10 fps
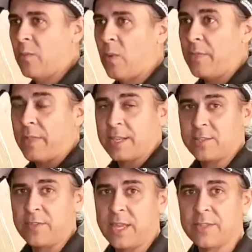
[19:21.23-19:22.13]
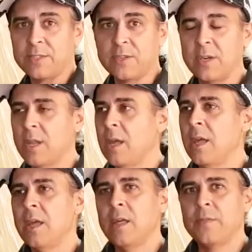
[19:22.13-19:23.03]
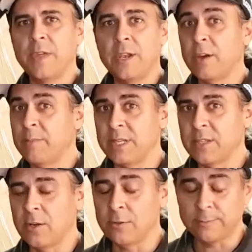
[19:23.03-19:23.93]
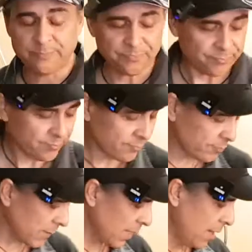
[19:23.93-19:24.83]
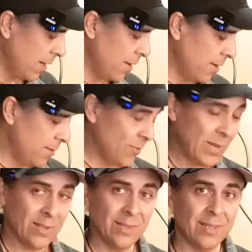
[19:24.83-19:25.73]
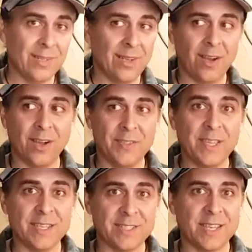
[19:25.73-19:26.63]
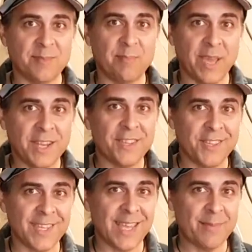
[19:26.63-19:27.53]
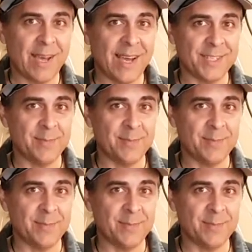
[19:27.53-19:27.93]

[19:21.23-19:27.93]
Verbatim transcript: the one that's on the other side, then I'd be sold. Well, I think it sounds better than the Yamaha, to